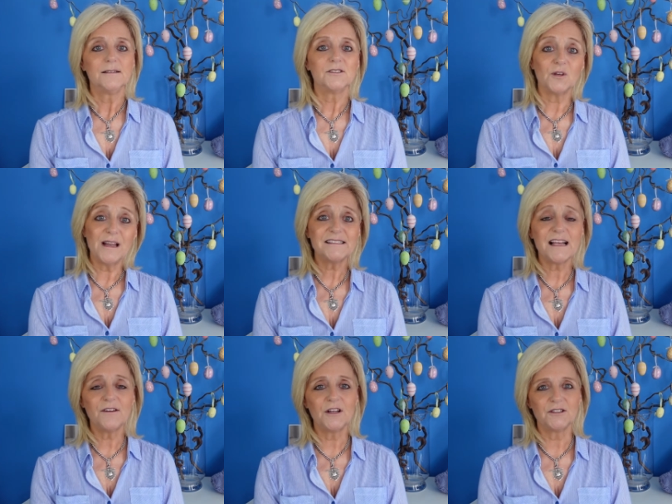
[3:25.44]
So let's
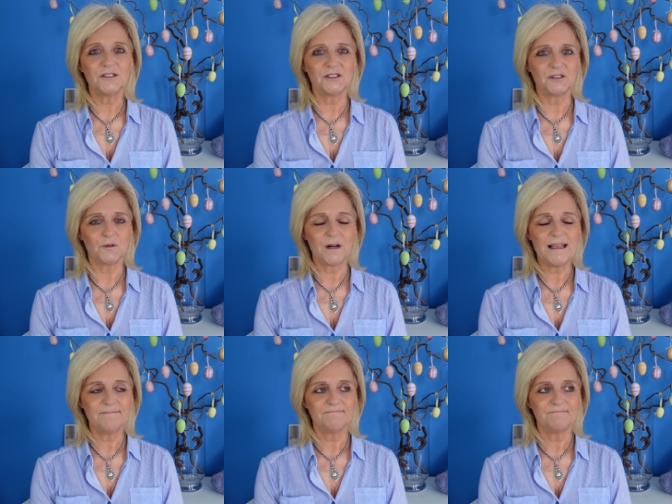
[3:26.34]
have a look at the
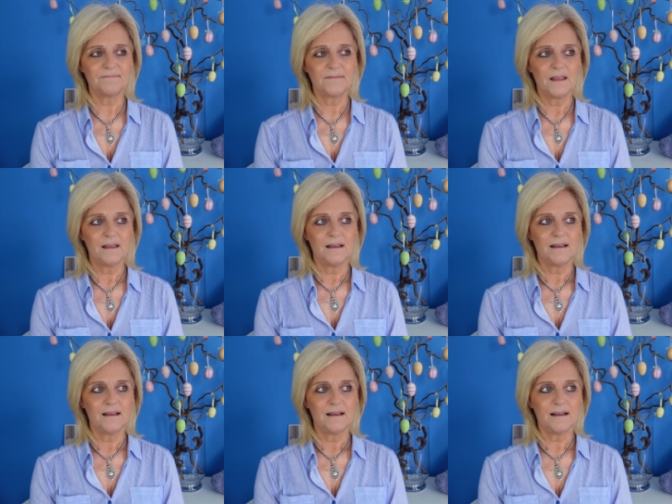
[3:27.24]
story.
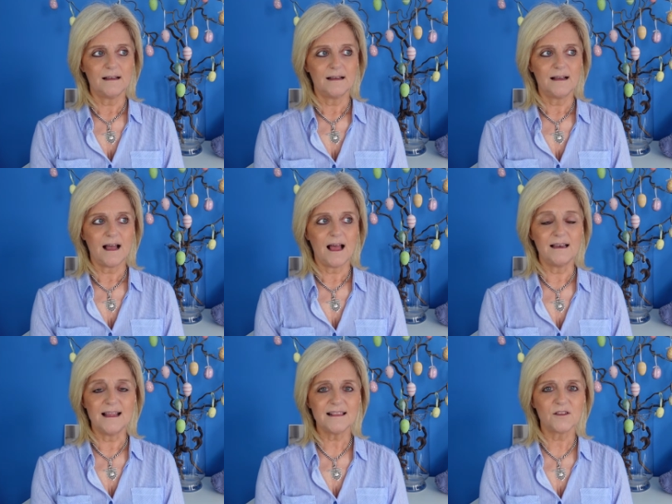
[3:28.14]

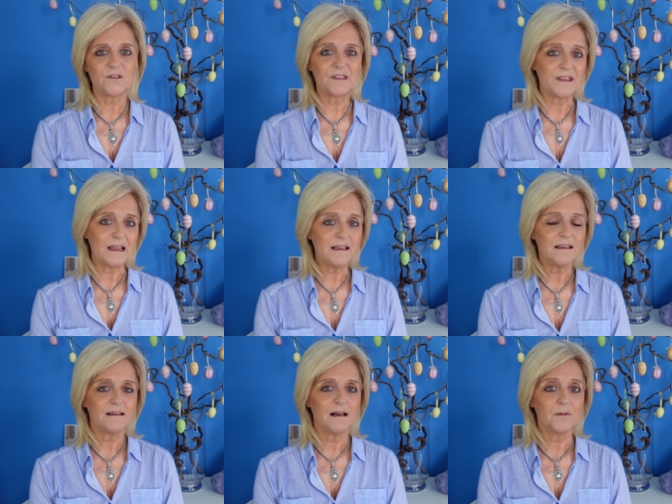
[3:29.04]
And let's
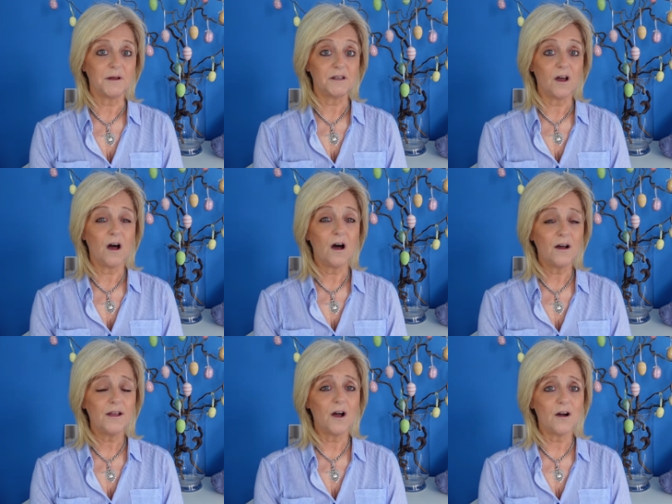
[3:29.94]
think about
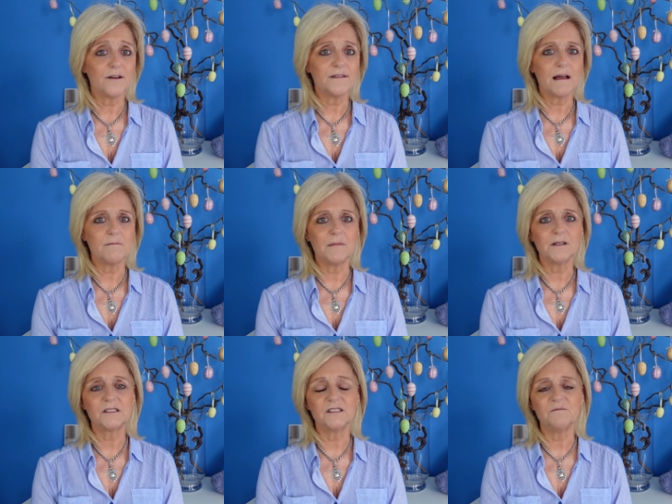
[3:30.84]
how hard that
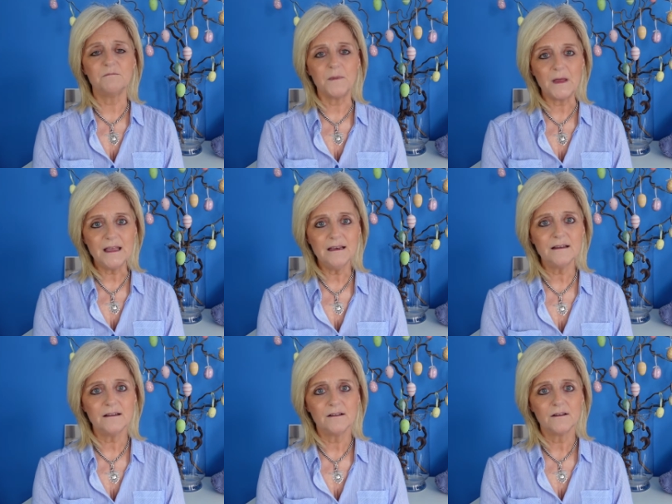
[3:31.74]
must have
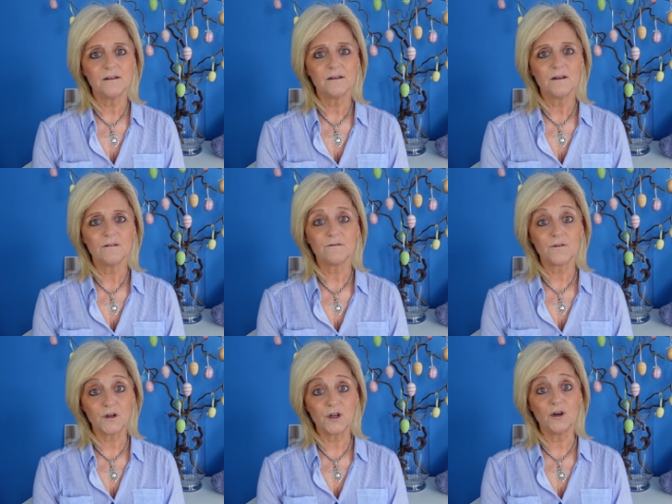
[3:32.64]
been
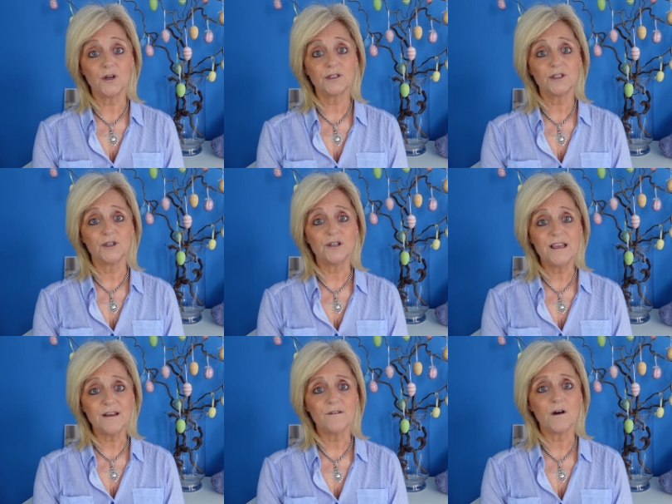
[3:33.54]
for God to
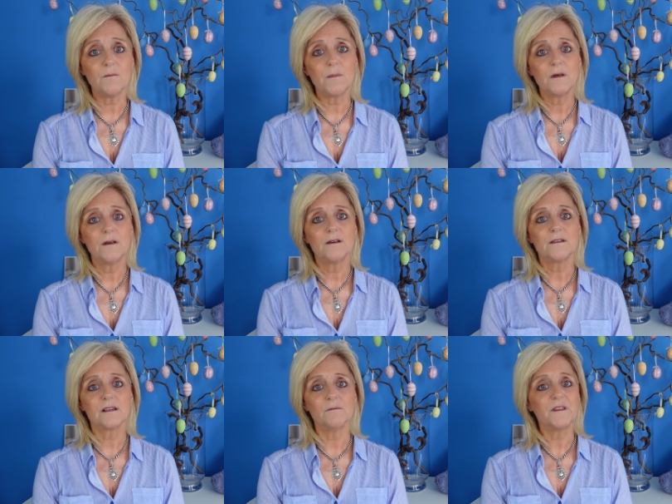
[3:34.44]
give up
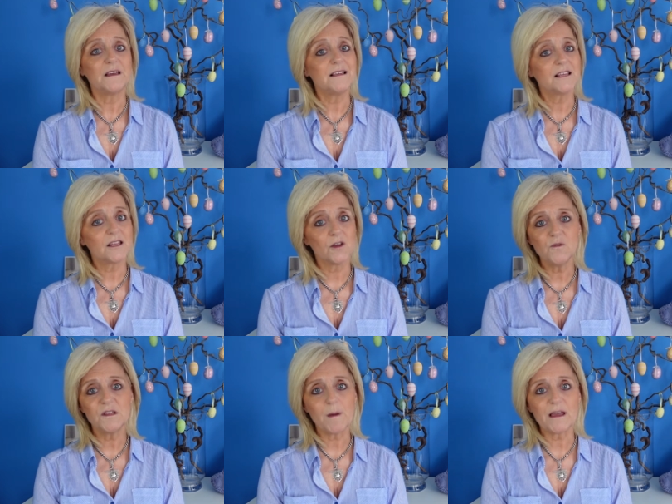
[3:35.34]
something so
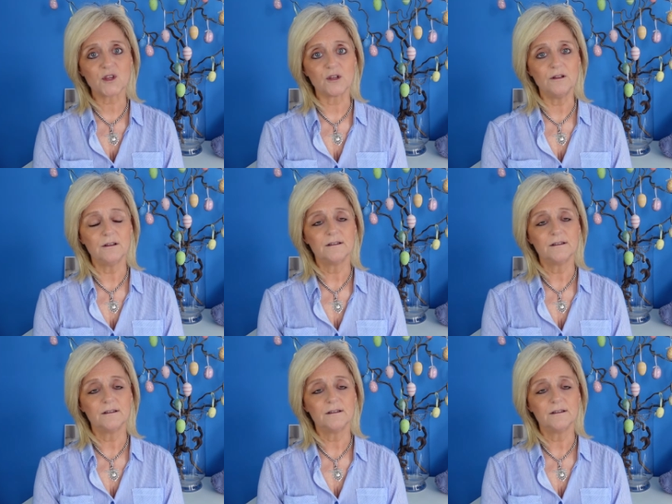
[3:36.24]
special